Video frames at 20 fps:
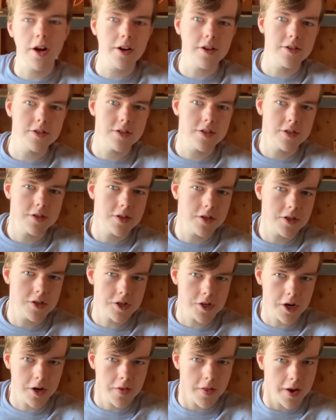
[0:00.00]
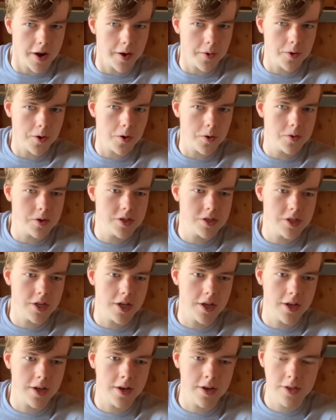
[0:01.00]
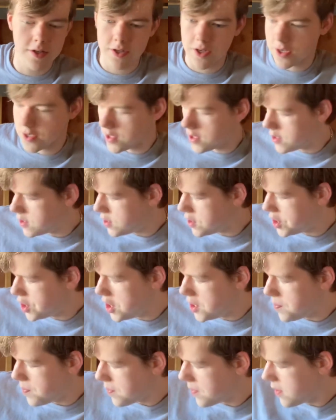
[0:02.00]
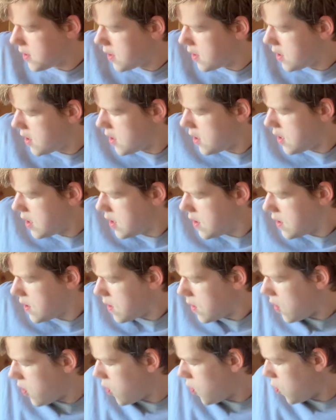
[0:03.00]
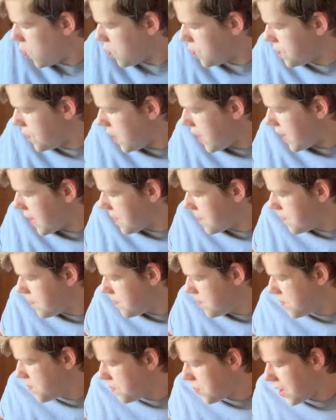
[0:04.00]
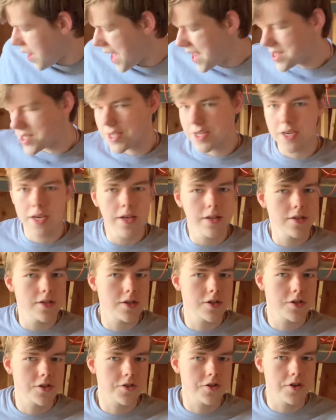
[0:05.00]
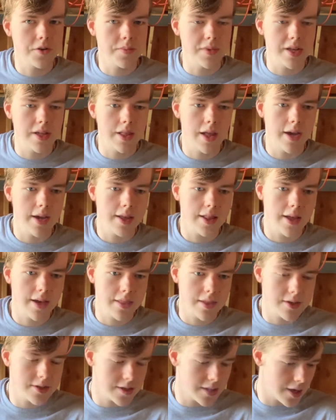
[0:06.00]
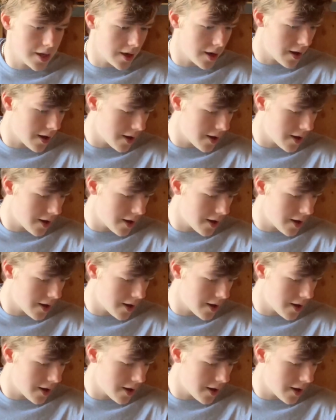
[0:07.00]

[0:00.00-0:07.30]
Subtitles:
because this is the chair that I would always sit in. It's just this cheap, old, like, plastic. It's extremely light. Like, this thing,